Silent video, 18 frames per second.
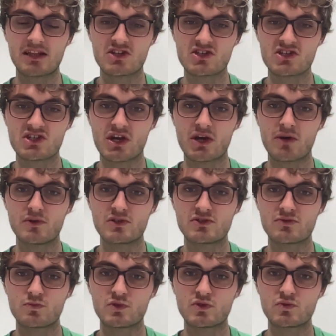The snow
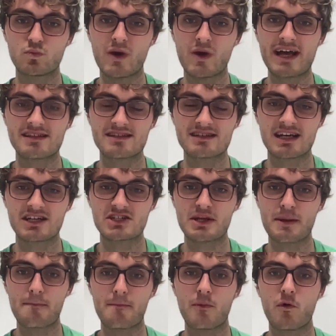was wet, and
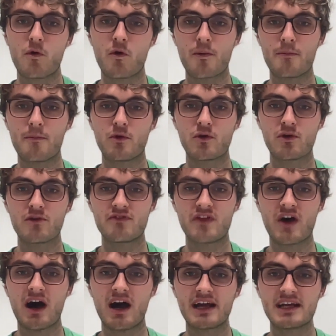actually more and more of
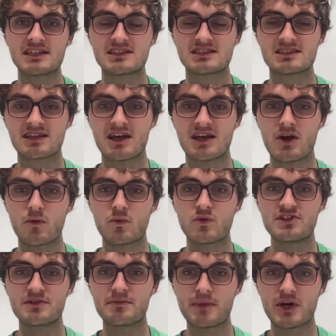the ice
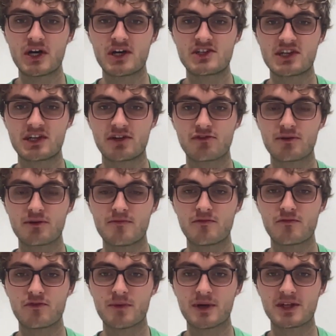was emerging
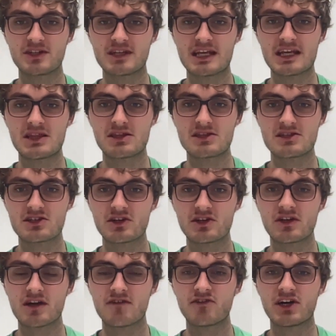from underneath the
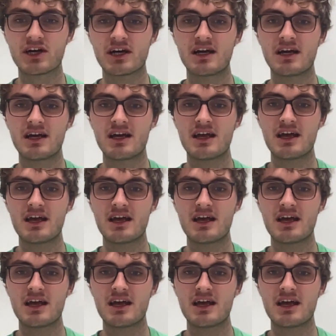snow cover.